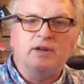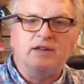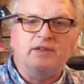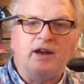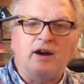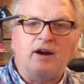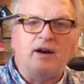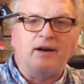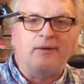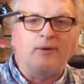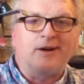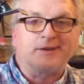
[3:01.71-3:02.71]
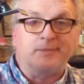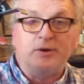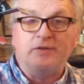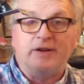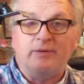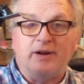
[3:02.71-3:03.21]
in there and watch a
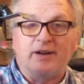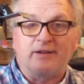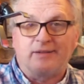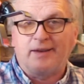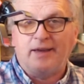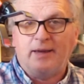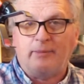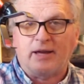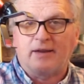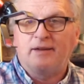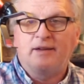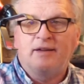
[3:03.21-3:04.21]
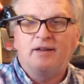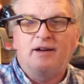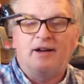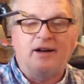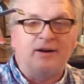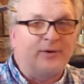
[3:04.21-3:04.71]
movie while you're in the hammock,
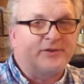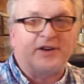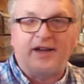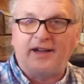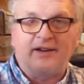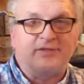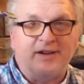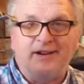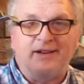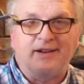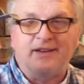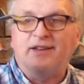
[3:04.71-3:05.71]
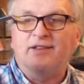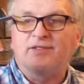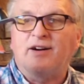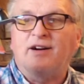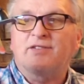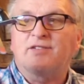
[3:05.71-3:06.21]
which I have done, and it's
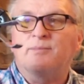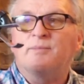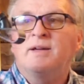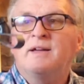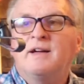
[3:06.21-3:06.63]
awesome.